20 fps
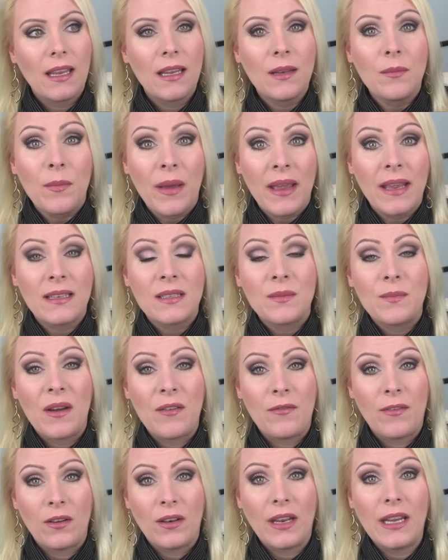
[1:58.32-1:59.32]
It makes
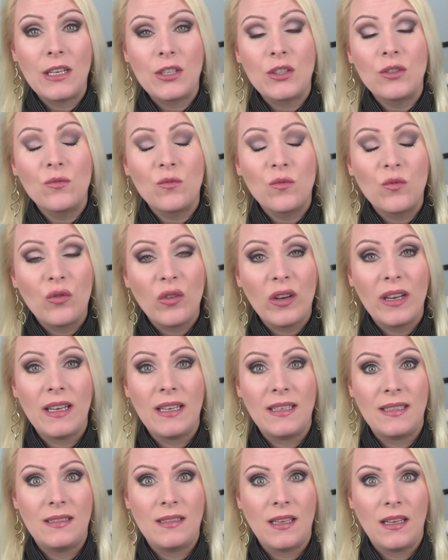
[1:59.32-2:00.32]
my foundation
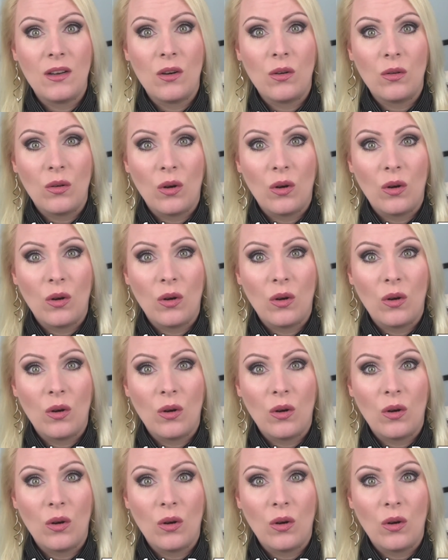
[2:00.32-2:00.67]
really stay